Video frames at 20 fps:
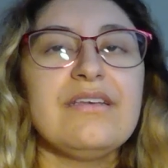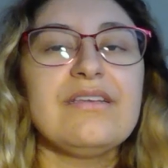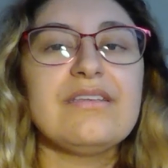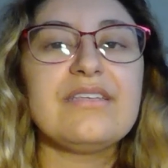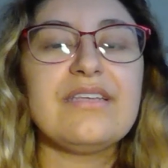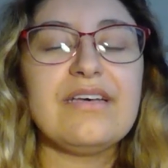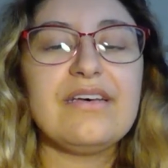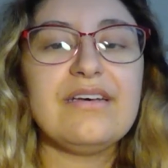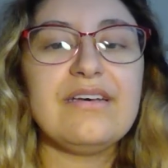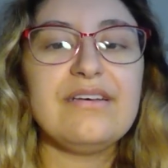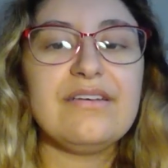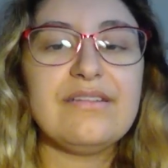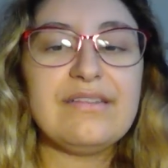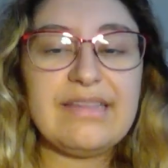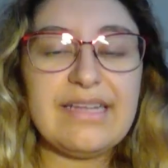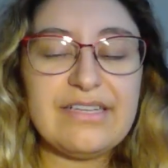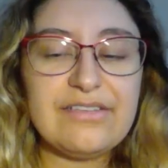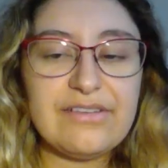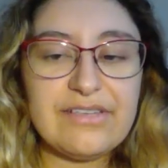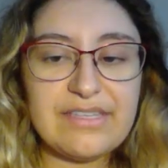so
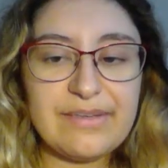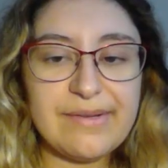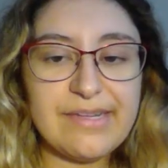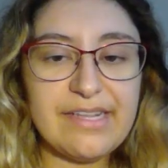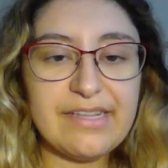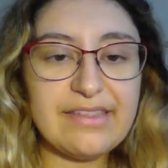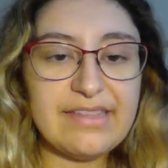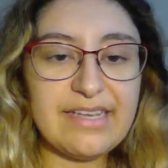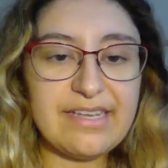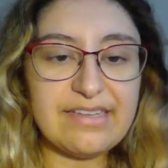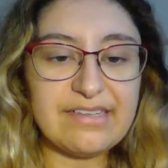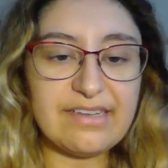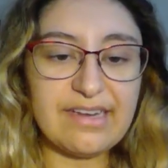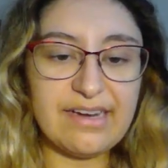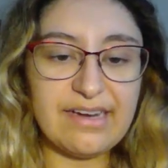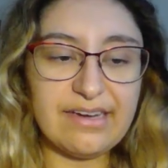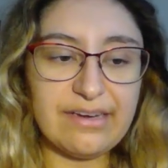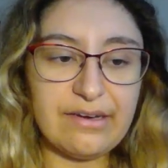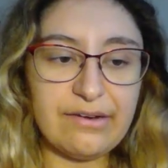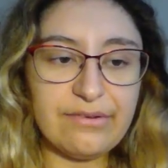that's just some of the things that
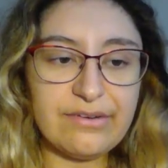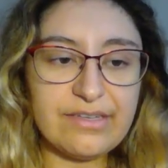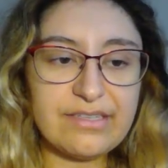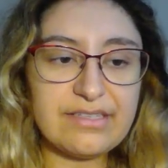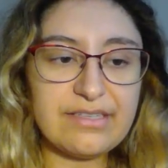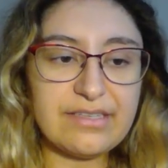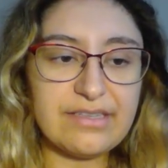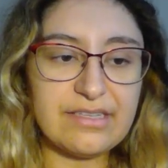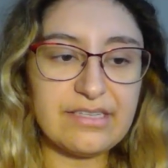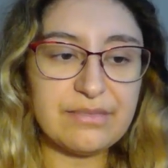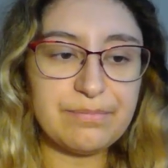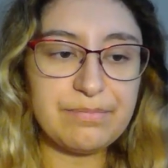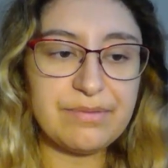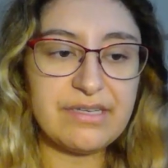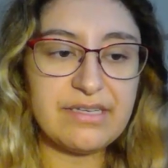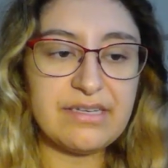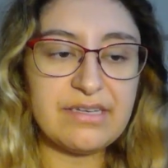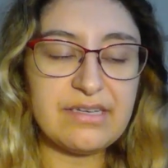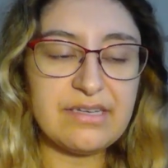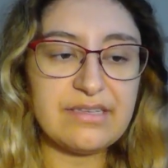I noticed in this
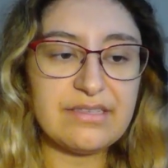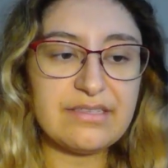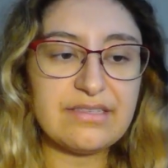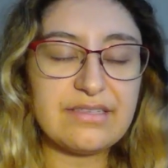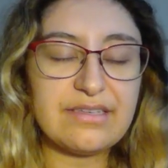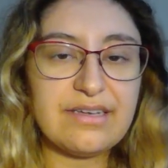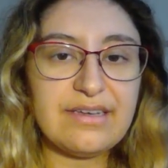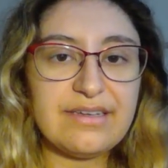piece.